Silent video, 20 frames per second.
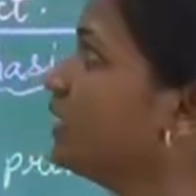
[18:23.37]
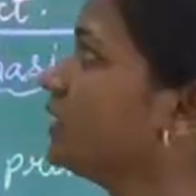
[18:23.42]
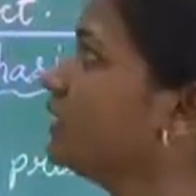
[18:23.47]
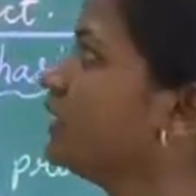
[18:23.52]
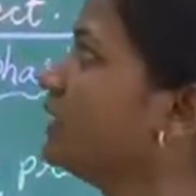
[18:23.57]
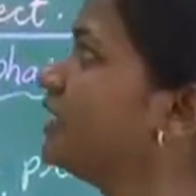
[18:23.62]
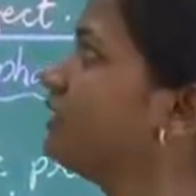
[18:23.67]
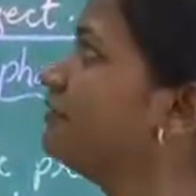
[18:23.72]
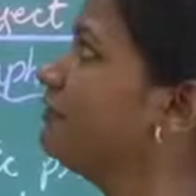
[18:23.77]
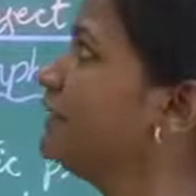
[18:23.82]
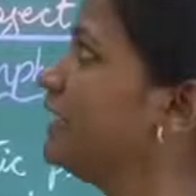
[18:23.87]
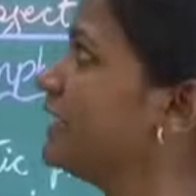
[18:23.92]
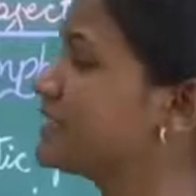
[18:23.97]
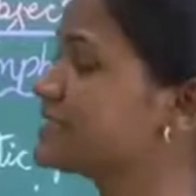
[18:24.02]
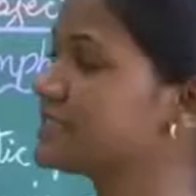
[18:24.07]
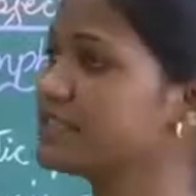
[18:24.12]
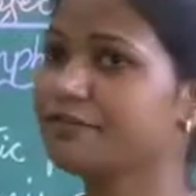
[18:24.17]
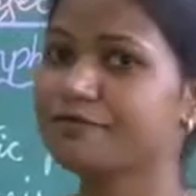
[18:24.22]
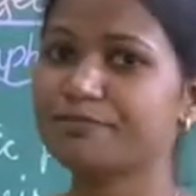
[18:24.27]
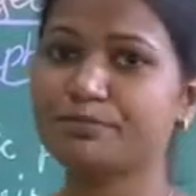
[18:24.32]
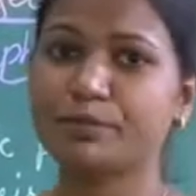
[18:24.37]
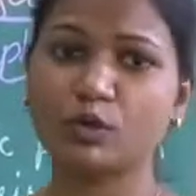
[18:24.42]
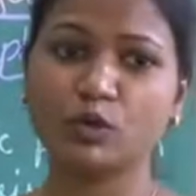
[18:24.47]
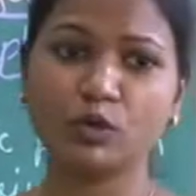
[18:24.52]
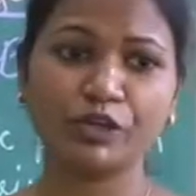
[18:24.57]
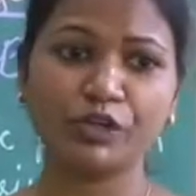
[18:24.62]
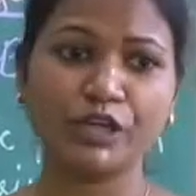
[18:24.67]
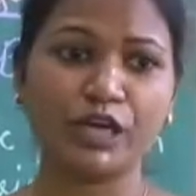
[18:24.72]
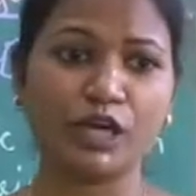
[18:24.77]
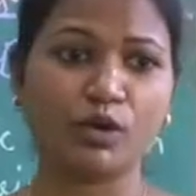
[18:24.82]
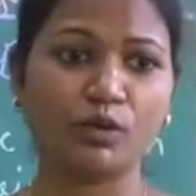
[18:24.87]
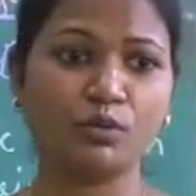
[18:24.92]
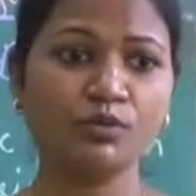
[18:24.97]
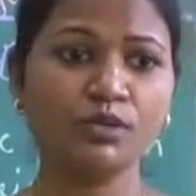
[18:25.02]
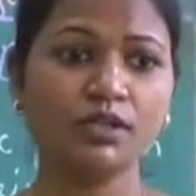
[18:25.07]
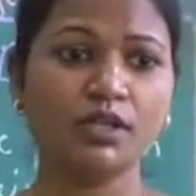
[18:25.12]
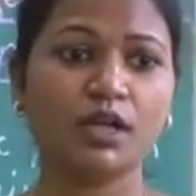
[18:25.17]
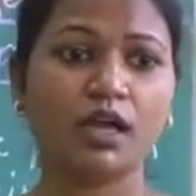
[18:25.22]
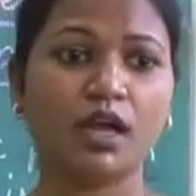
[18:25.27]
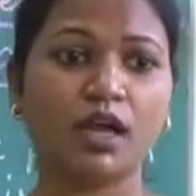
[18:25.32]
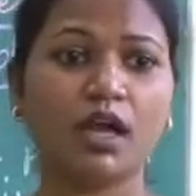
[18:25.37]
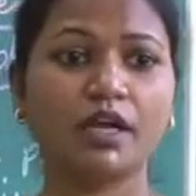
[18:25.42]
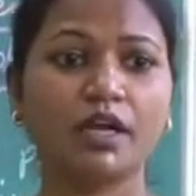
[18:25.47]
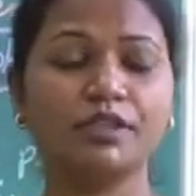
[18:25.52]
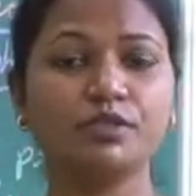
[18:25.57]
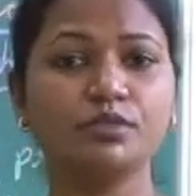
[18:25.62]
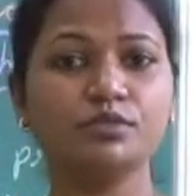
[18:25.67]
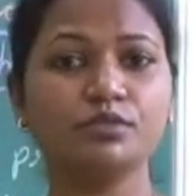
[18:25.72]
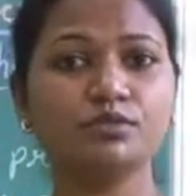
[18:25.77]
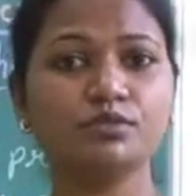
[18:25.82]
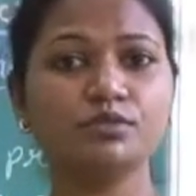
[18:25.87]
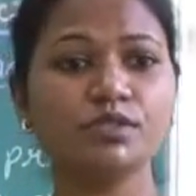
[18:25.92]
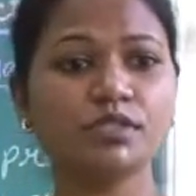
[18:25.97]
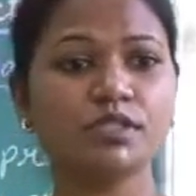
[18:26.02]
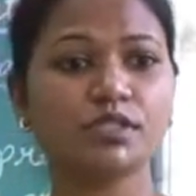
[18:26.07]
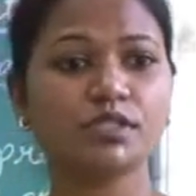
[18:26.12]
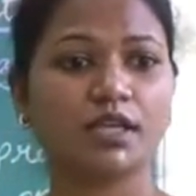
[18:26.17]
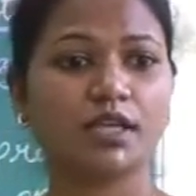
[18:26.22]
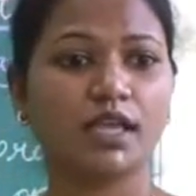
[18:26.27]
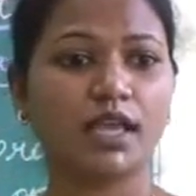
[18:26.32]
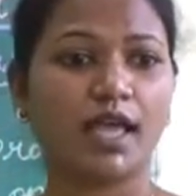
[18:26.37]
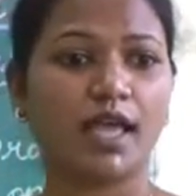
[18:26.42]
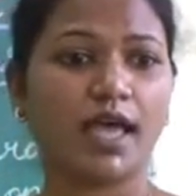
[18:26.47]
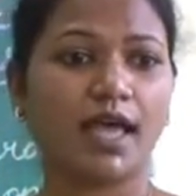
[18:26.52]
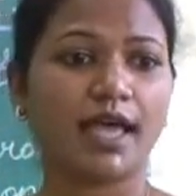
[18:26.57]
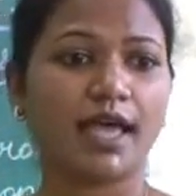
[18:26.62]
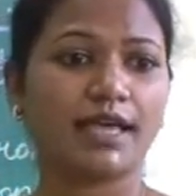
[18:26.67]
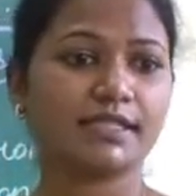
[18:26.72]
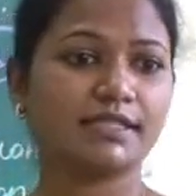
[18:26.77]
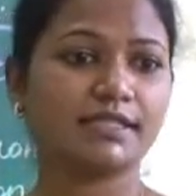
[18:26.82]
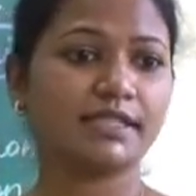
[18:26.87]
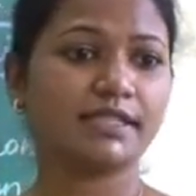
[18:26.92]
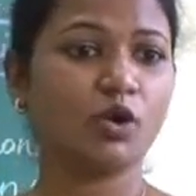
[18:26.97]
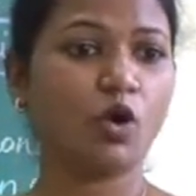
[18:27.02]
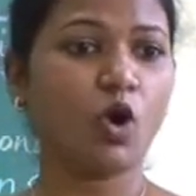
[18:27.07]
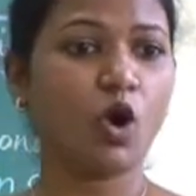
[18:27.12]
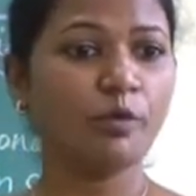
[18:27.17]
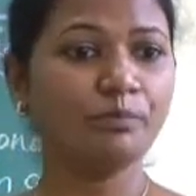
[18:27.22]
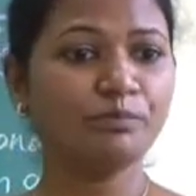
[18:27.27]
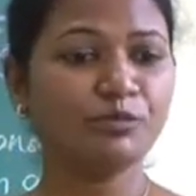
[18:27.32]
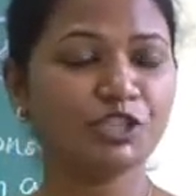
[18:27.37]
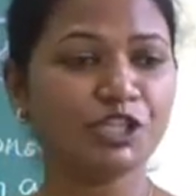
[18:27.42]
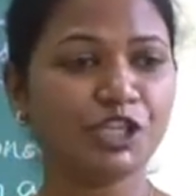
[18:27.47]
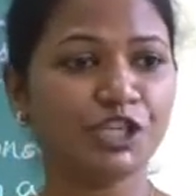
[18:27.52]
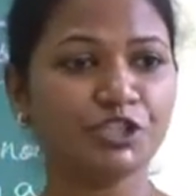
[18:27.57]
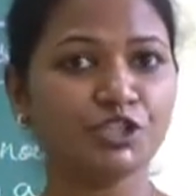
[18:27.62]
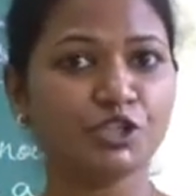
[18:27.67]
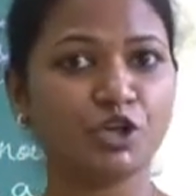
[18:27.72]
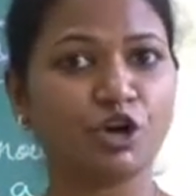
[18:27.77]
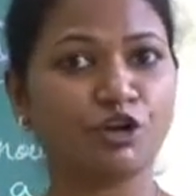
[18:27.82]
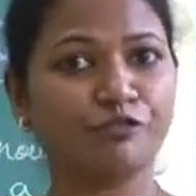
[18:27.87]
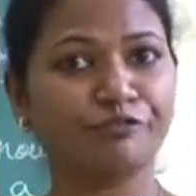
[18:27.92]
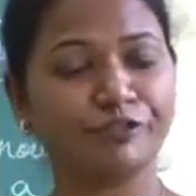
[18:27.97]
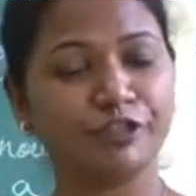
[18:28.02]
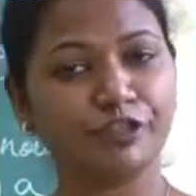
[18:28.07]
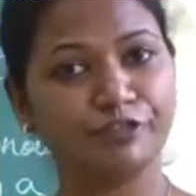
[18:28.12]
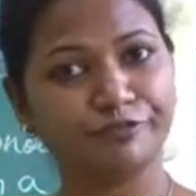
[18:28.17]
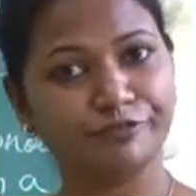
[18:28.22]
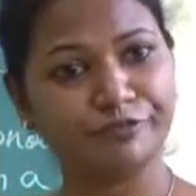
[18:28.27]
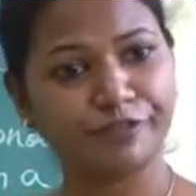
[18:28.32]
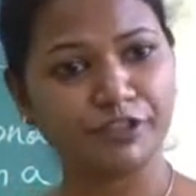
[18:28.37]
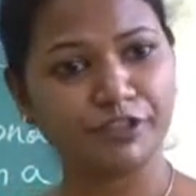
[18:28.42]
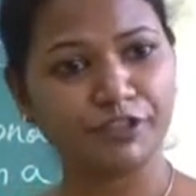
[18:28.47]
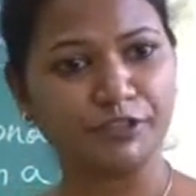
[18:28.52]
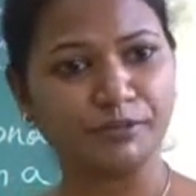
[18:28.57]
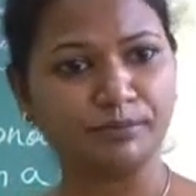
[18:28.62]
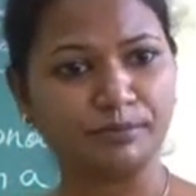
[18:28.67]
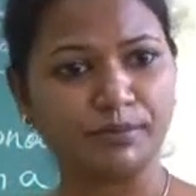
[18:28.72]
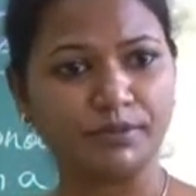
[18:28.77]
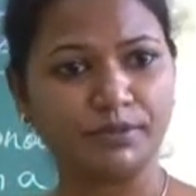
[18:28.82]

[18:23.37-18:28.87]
The reflexive pronoun are used as the object of a verb